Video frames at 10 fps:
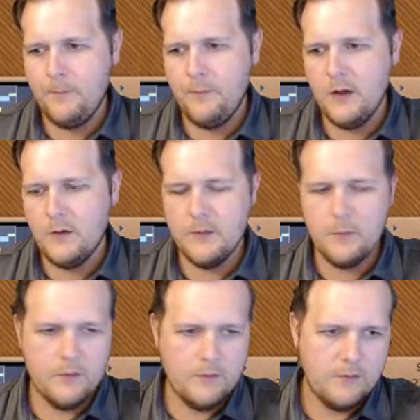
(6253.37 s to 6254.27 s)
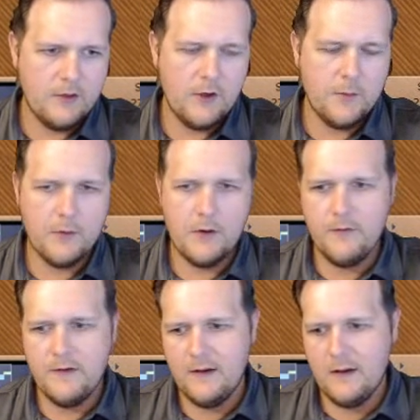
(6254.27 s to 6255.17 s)
simple syrup or
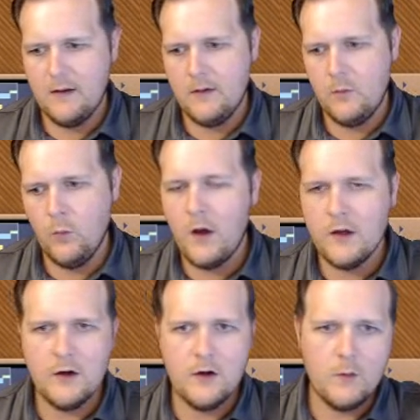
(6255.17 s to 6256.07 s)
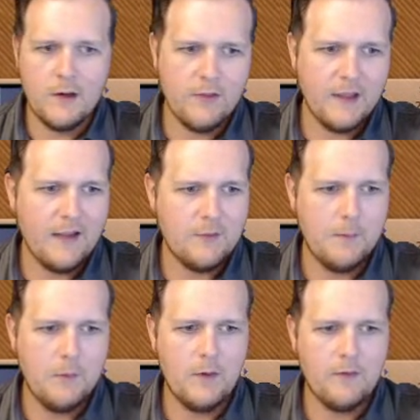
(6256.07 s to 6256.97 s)
if it's in water or whatever the case may
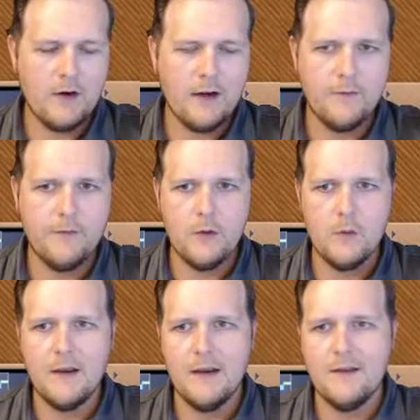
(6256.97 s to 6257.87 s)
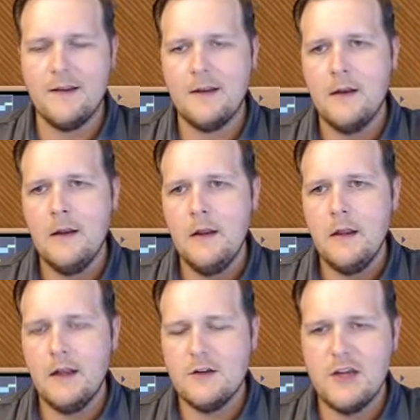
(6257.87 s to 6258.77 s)
be, whatever kind of fluid that it's in,
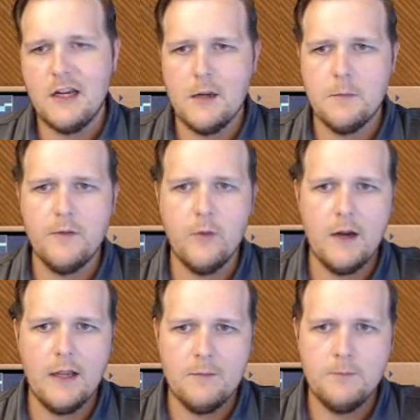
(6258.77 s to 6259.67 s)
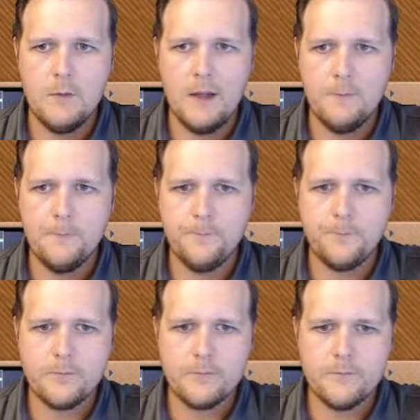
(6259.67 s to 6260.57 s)
you got to shake it up beforehand, okay?
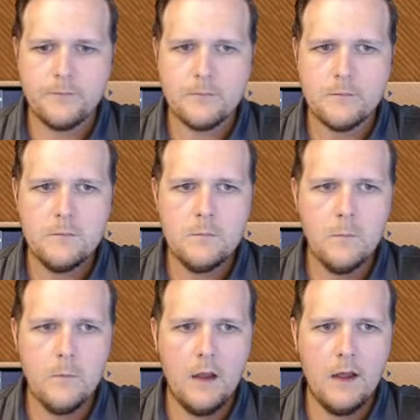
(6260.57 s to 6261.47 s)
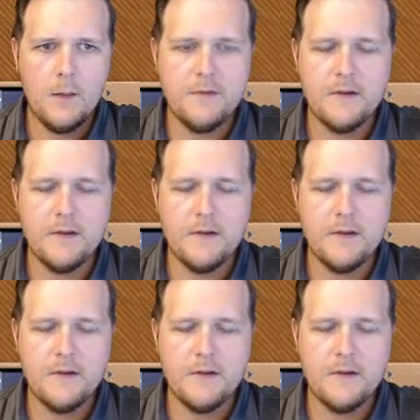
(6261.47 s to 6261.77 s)
Let's see.